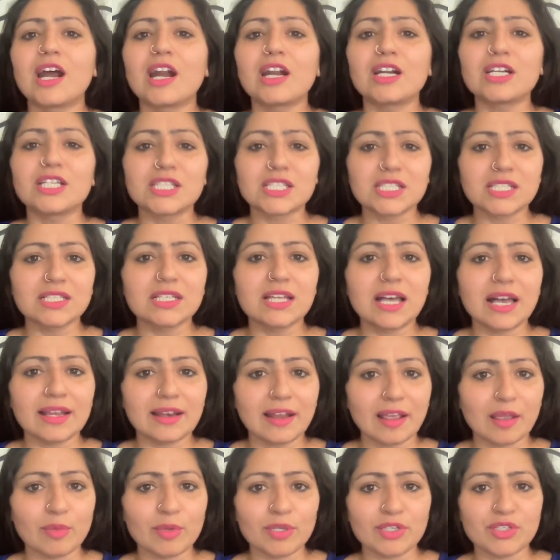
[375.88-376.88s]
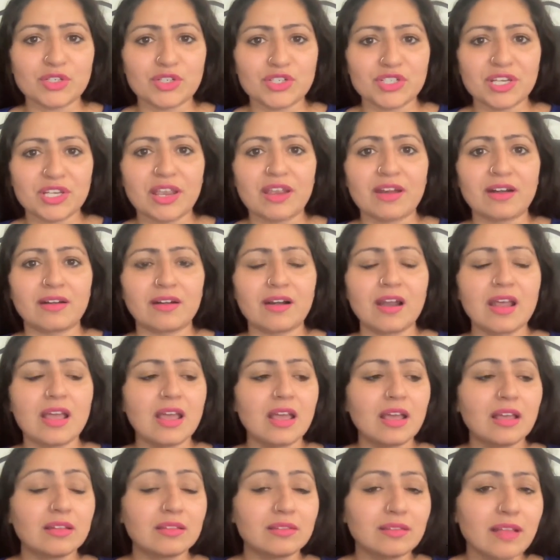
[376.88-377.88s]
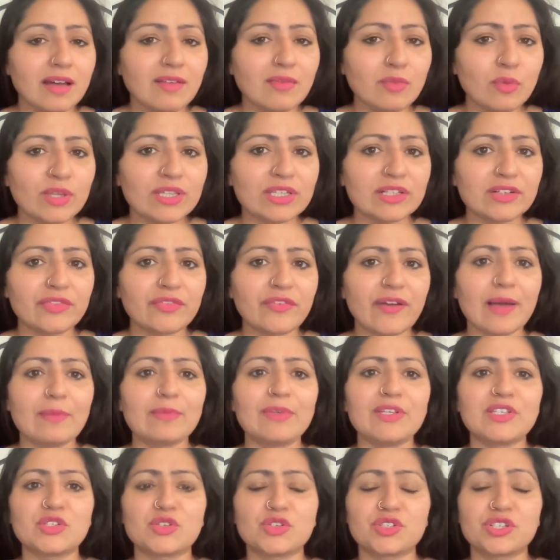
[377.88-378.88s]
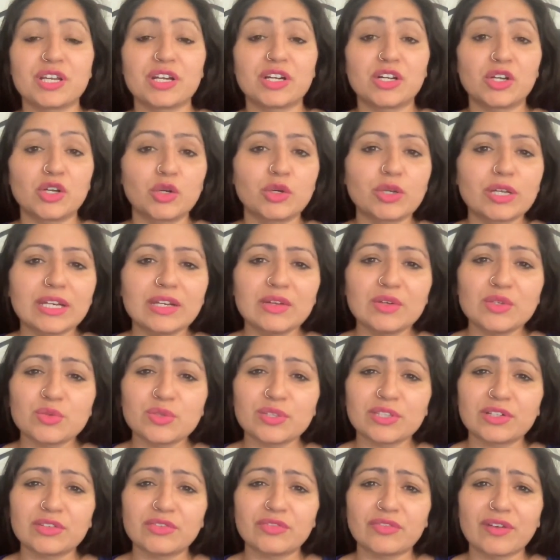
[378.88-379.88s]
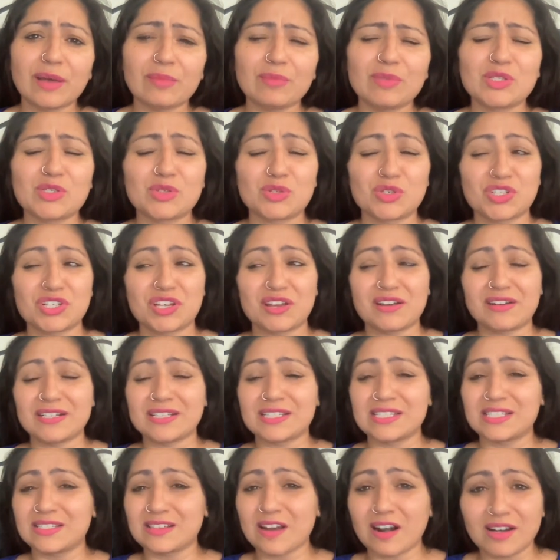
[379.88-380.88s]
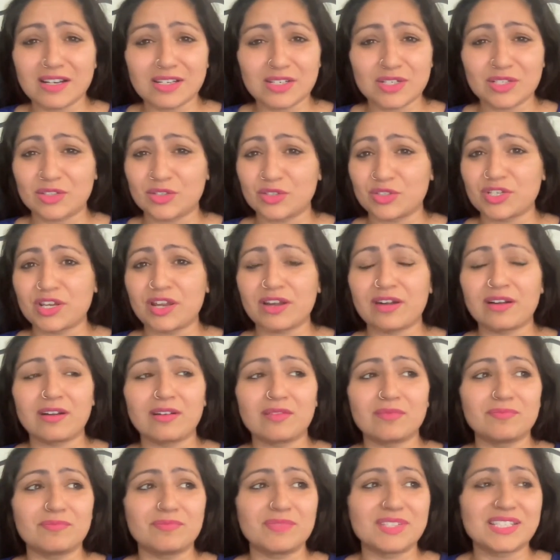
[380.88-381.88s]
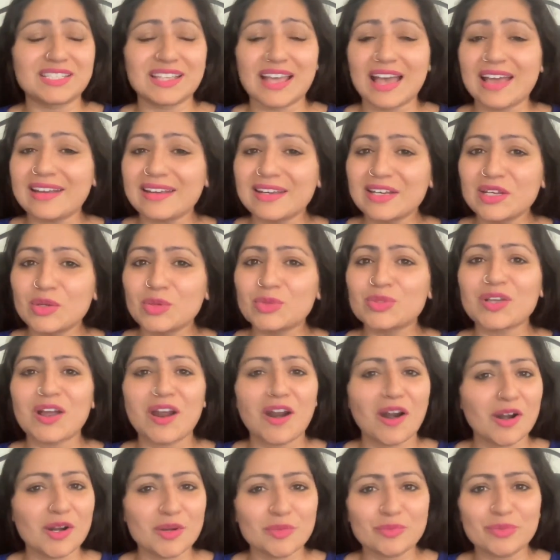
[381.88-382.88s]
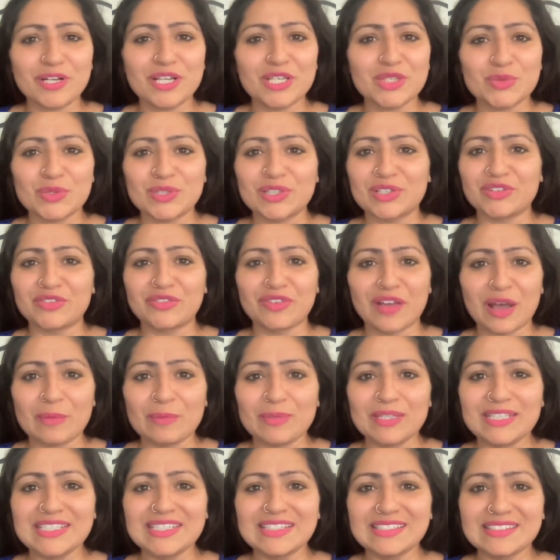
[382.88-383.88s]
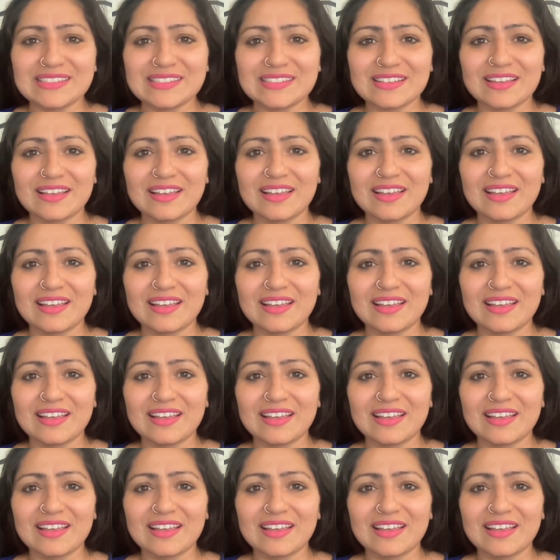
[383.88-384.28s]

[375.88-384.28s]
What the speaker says: are still unable to share love with their families, to share good news with their families, to share sad news, heartbreaks with their families.